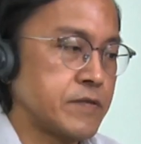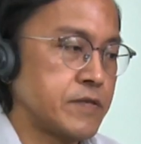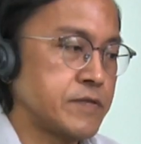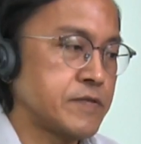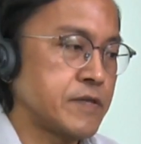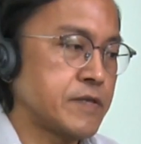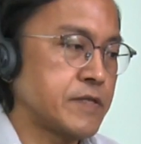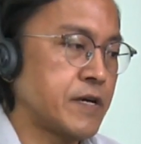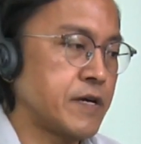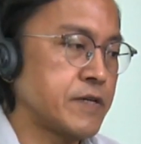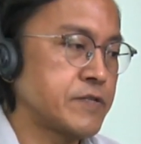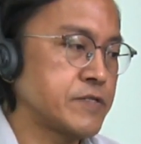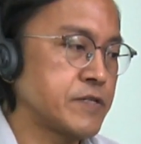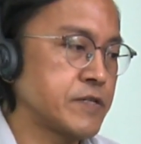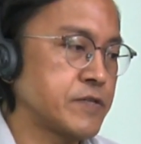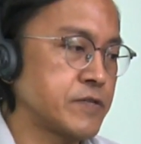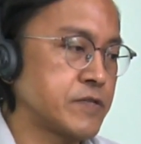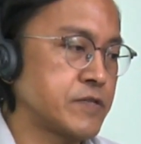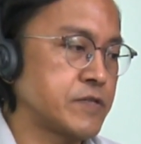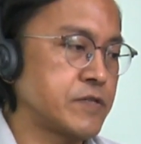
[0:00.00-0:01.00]
the
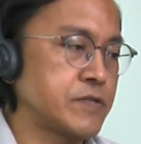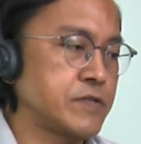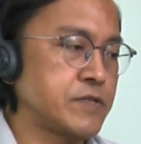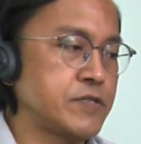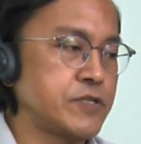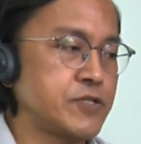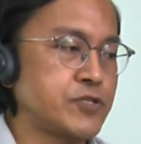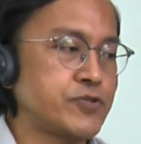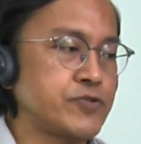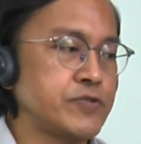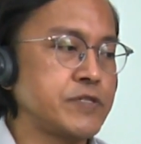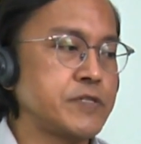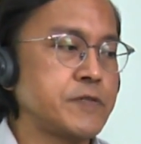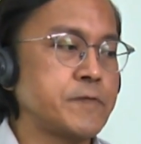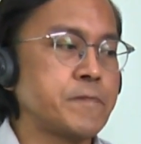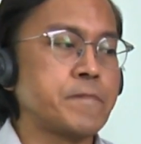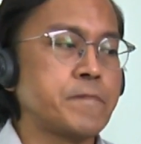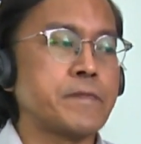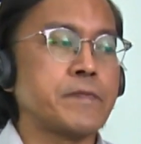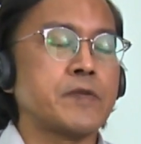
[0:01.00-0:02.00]
Sennheiser
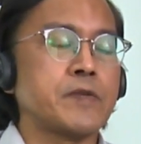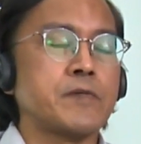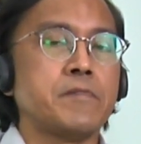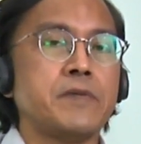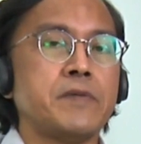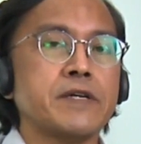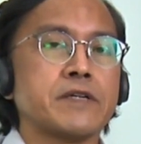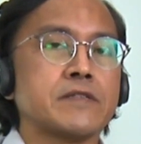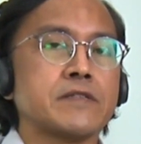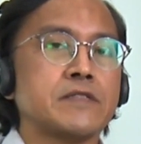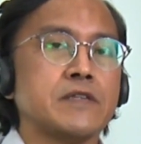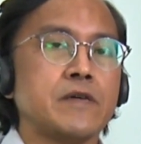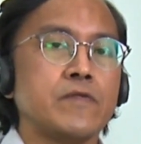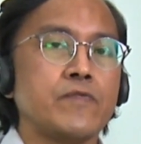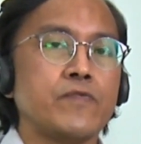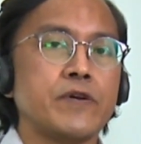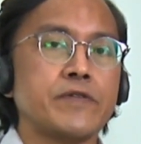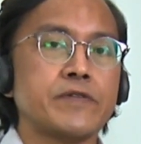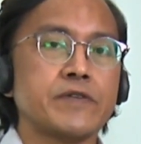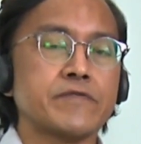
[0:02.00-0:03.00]
G3 mic that
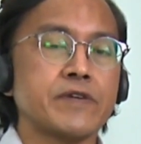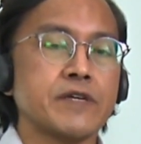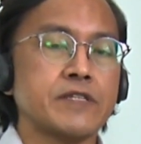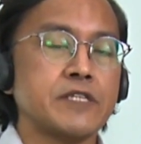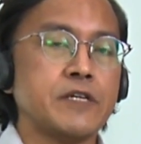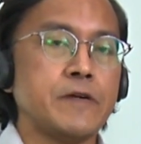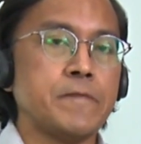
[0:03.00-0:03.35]
I'm wearing right